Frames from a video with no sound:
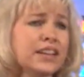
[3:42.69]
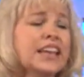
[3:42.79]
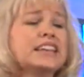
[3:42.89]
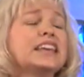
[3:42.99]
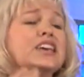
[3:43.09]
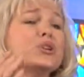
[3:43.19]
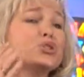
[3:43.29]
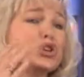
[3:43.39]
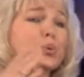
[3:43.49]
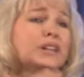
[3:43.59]
It
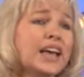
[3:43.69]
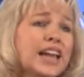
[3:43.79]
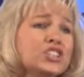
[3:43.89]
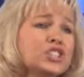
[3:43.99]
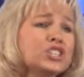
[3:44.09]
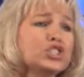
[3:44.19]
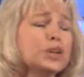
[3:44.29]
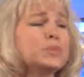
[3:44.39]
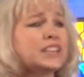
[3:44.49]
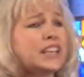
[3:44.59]
kills your
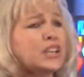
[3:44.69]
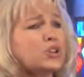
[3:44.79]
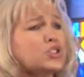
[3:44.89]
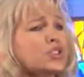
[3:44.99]
relationships. It kills